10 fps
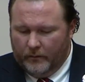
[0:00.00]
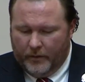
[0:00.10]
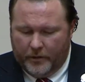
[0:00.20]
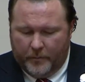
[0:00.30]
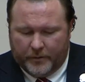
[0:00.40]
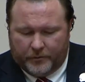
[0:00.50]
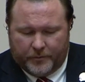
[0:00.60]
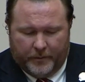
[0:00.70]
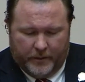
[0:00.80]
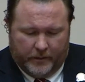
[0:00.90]
Thank you, Mr.
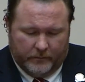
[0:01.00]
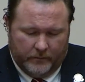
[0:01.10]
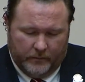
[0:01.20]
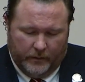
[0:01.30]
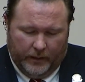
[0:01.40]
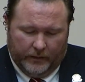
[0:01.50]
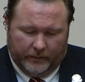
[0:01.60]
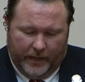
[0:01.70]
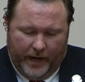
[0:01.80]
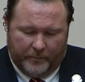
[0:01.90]
Speaker. Uh,
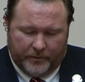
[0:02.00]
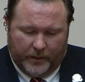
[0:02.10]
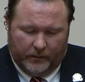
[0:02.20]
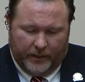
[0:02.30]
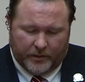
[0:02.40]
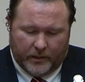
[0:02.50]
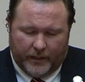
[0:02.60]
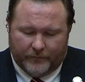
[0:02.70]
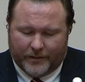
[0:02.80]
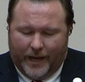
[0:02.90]
today I present
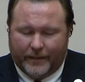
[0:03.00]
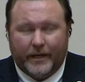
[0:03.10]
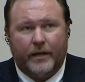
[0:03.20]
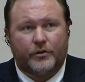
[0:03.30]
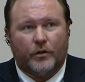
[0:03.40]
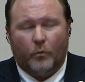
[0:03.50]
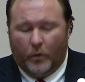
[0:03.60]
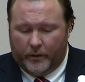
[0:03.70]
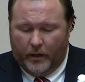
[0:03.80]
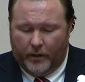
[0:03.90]
legislative citation
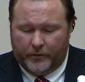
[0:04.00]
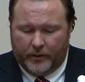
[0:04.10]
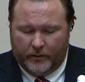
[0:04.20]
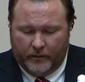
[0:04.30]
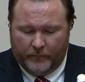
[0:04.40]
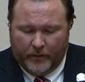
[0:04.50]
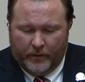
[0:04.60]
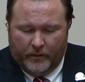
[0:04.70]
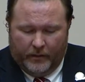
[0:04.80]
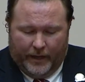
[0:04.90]
100
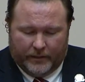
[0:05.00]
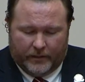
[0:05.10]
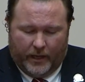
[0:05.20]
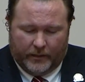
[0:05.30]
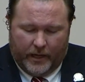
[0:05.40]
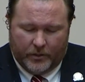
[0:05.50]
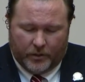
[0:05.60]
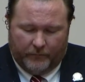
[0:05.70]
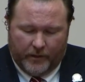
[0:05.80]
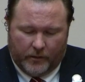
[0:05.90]
a
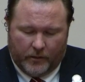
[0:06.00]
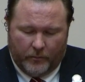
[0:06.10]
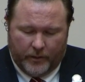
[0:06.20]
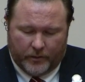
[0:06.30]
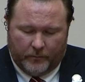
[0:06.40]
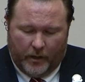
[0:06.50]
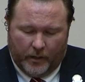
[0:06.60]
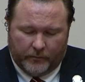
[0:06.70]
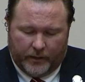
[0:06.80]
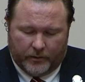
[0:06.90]
citation of heroism
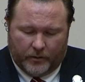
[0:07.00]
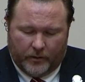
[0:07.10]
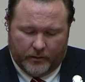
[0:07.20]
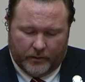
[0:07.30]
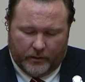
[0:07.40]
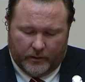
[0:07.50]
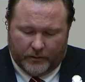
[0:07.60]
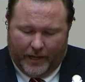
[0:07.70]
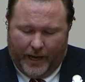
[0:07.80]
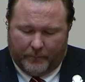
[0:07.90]
honoring Sergeant
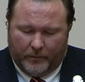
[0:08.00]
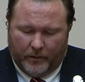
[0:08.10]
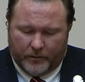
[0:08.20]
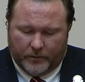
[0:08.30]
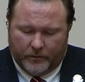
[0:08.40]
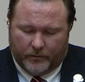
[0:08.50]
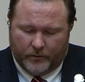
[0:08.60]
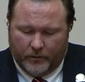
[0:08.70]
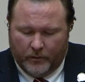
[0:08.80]
Zach Parsons,